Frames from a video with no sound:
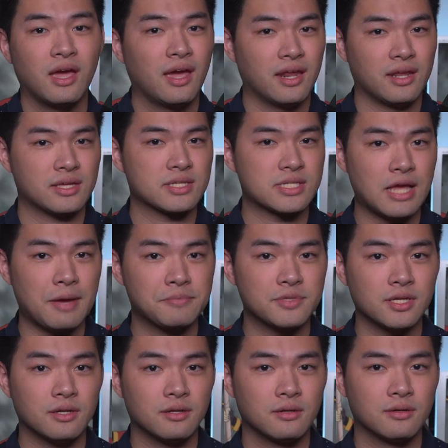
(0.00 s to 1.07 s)
and
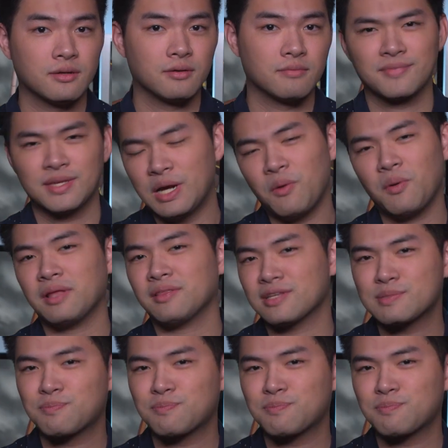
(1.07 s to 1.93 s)
accepted. You know what, there's